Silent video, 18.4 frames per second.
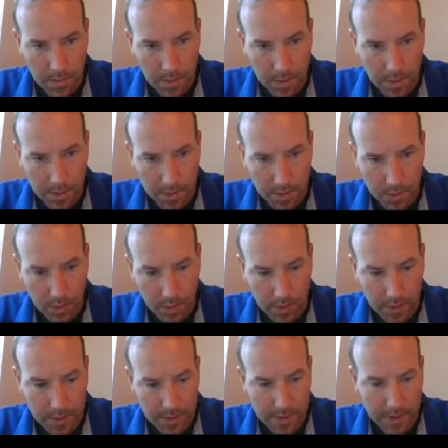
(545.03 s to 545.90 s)
plus
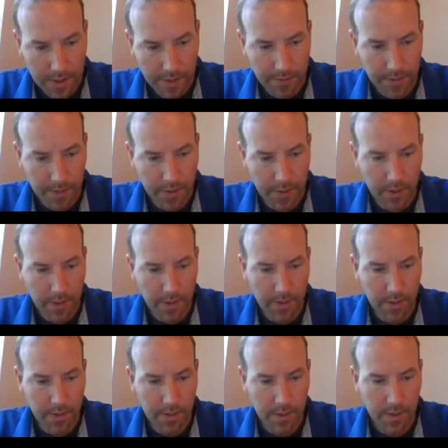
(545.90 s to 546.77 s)
1/7,
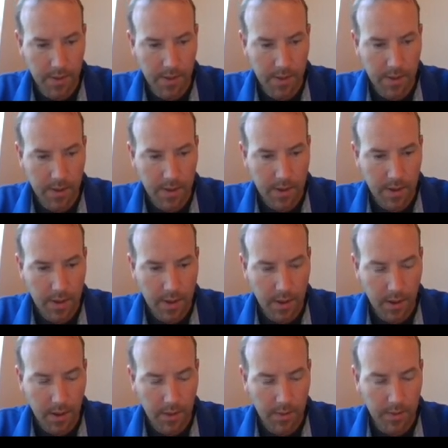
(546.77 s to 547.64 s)

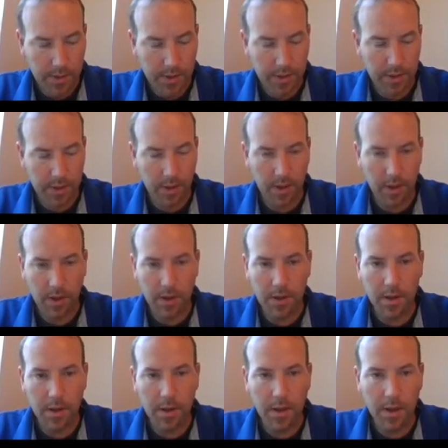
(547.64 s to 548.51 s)
which is
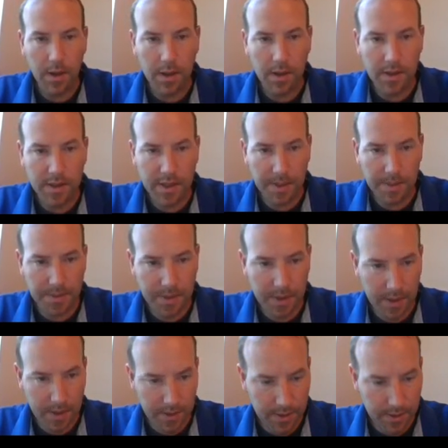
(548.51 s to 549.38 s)
our step
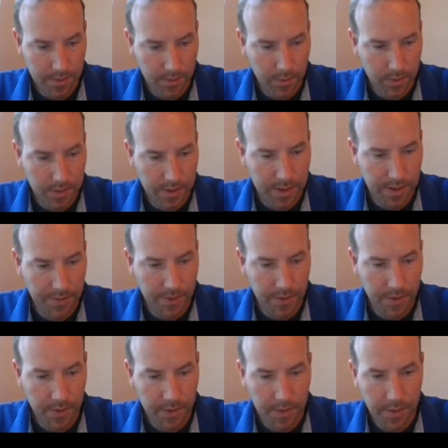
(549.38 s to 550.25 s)
size,
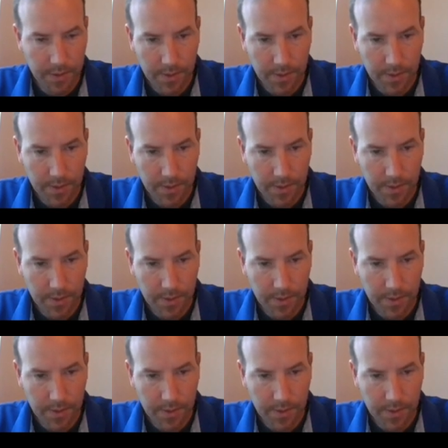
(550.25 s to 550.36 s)
1/7,